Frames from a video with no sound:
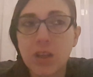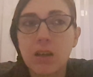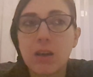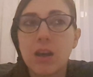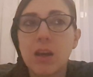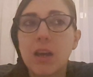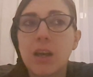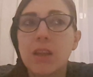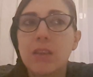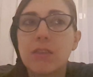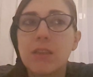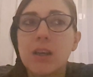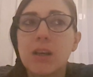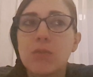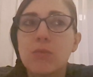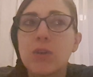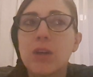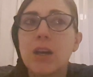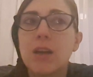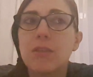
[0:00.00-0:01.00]
And
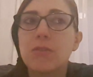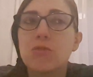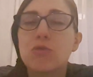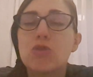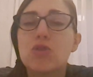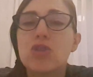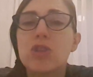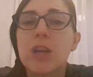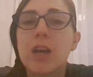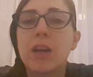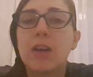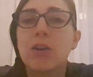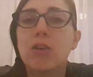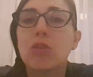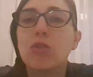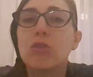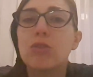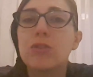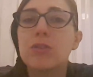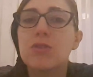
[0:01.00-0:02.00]
then we had to check
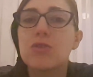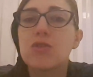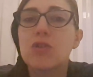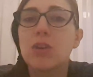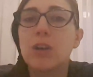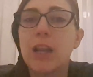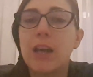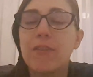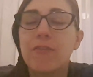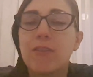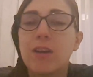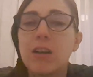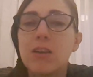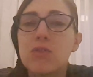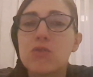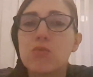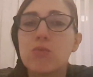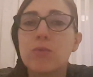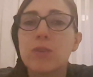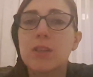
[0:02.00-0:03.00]
cortisol
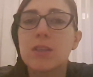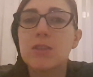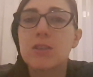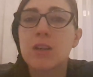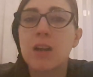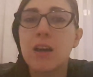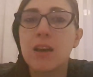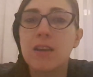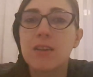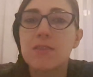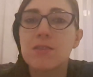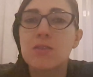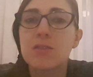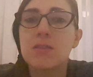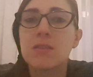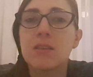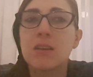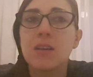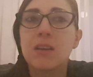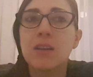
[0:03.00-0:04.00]
levels, which
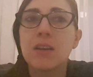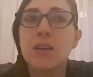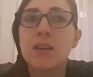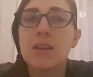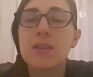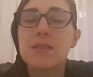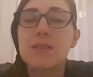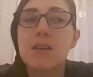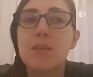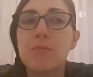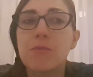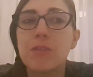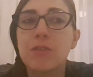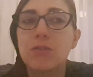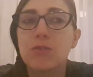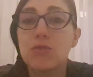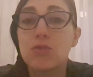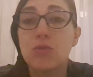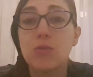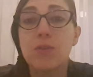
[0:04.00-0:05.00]
has something
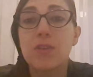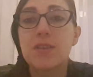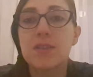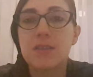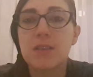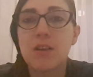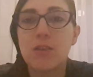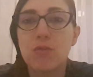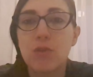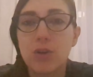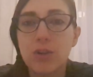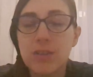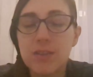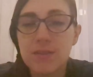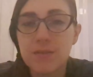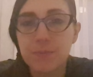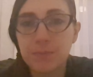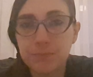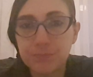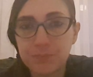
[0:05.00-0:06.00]
to do with steroids,